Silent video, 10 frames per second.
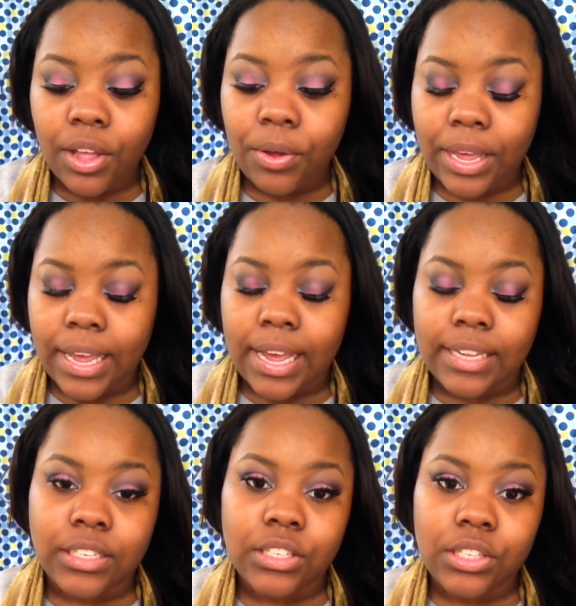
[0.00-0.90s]
Okay
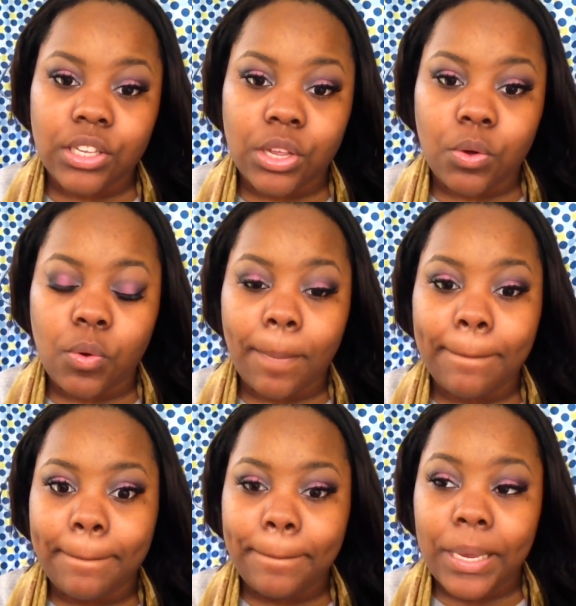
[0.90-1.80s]
guys, so
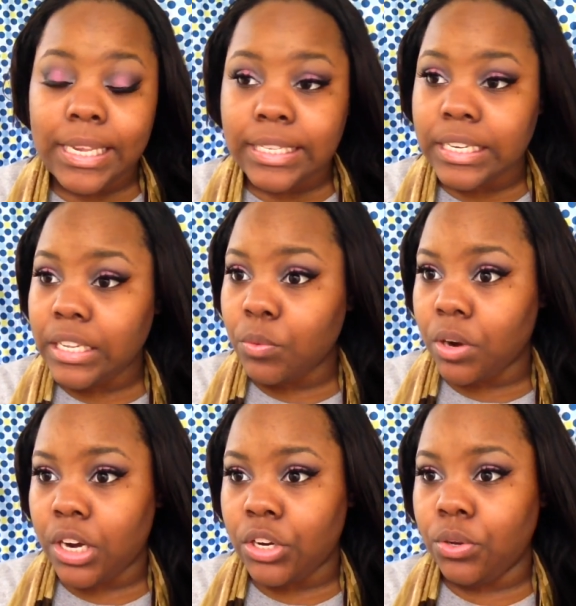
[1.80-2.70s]
basically
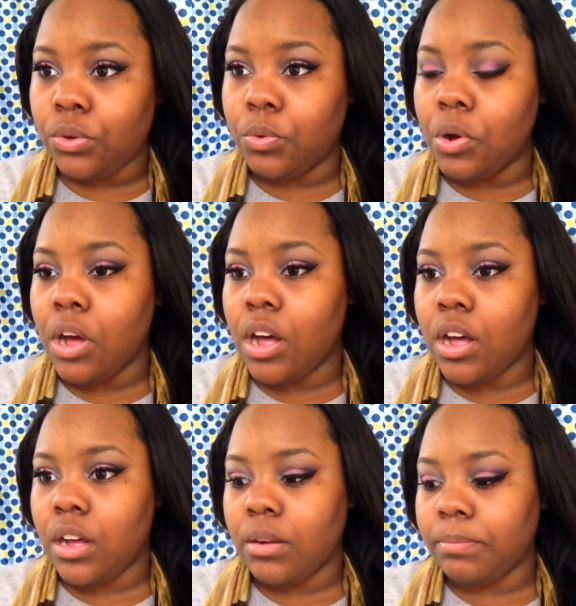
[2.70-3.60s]
what I do
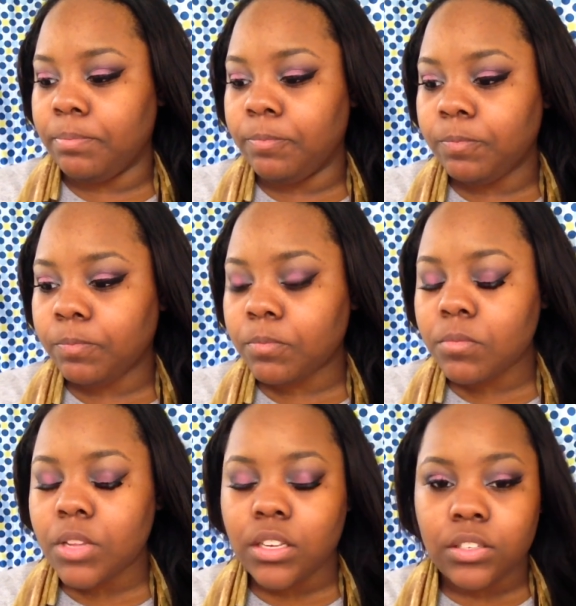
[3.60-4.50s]
um,
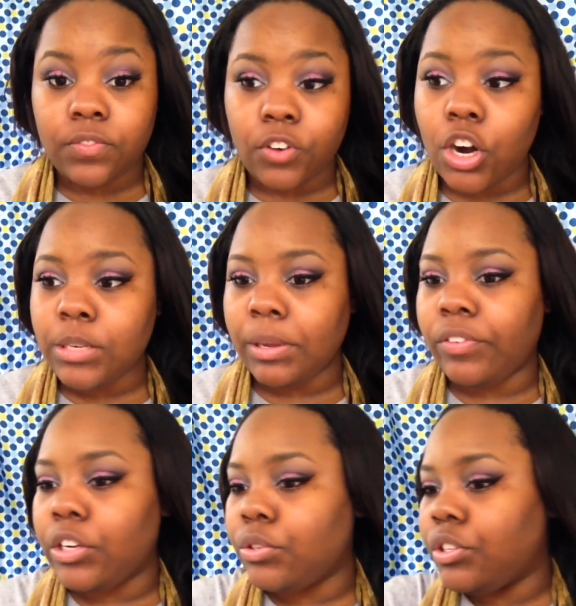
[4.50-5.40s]
as far as my
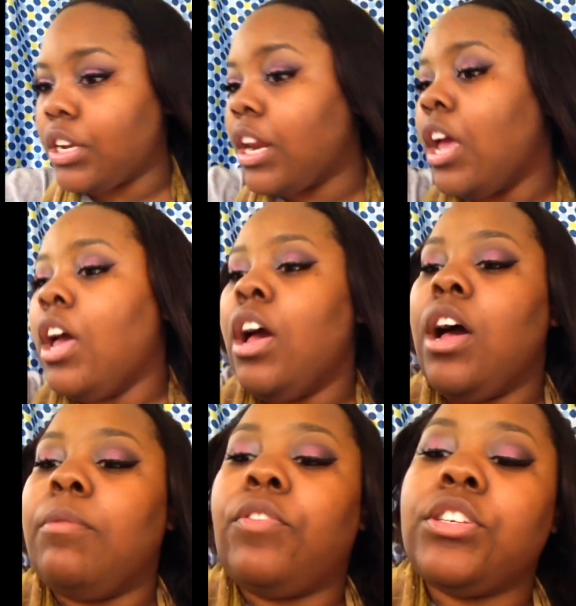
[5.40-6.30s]
face routine,
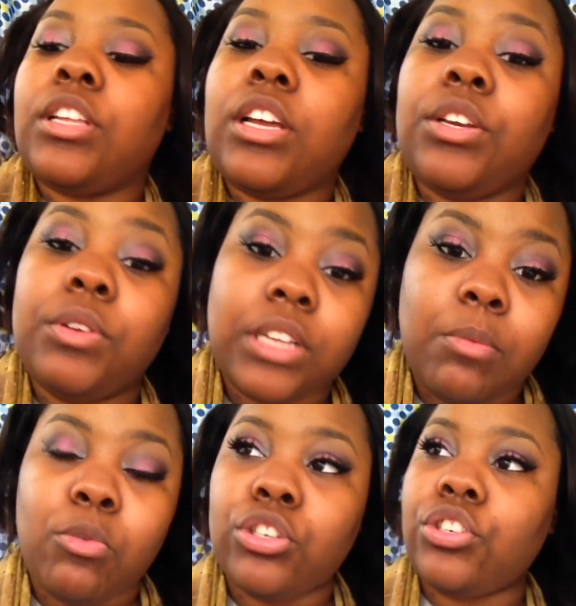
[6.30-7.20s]
um, first thing I do is I
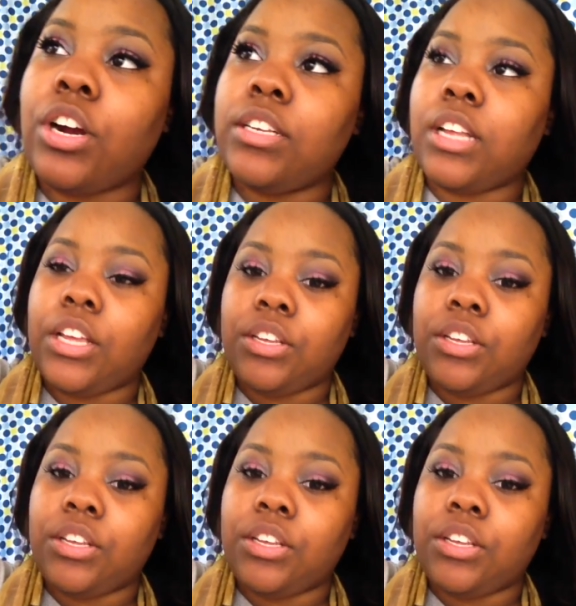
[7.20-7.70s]
moisturize. I